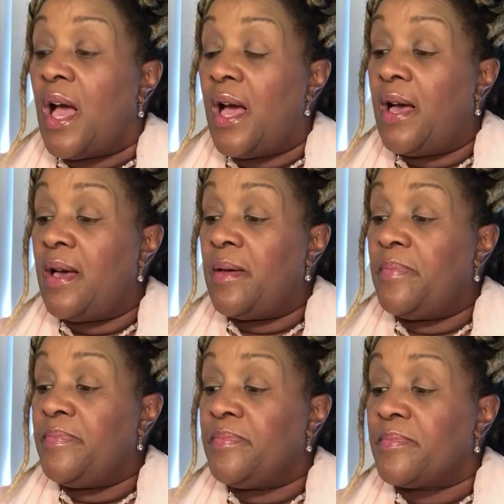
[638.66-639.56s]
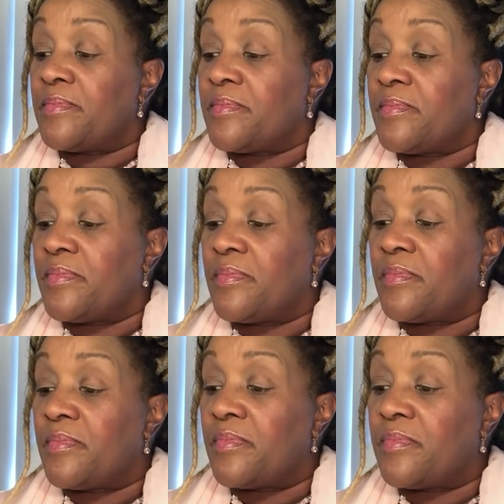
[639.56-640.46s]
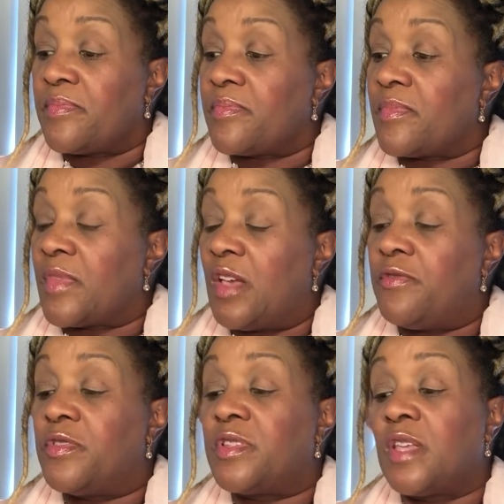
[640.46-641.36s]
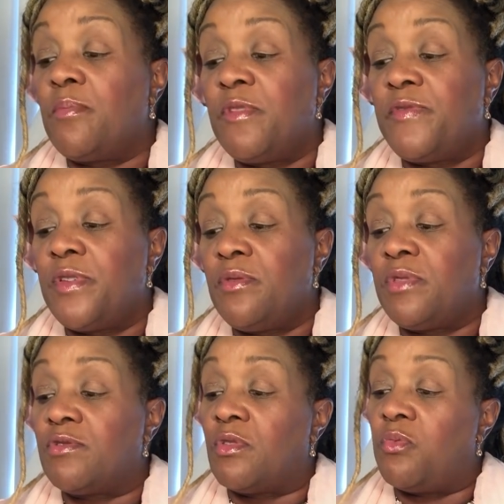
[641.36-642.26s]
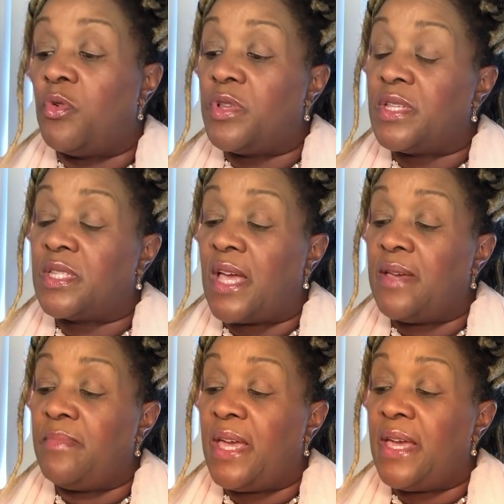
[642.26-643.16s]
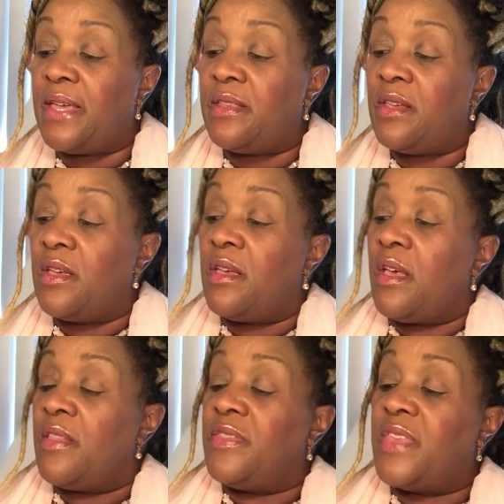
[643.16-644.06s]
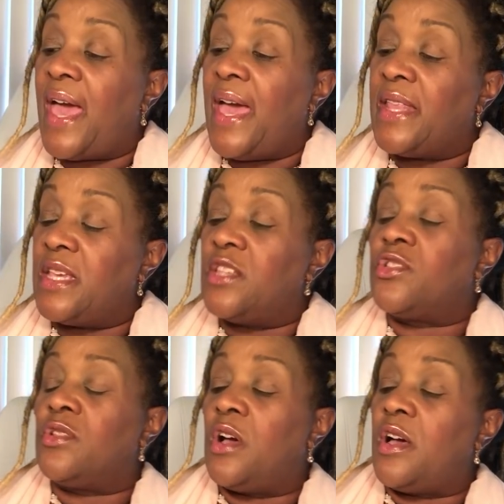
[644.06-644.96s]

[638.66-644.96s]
For some of you, there's a water sign man that is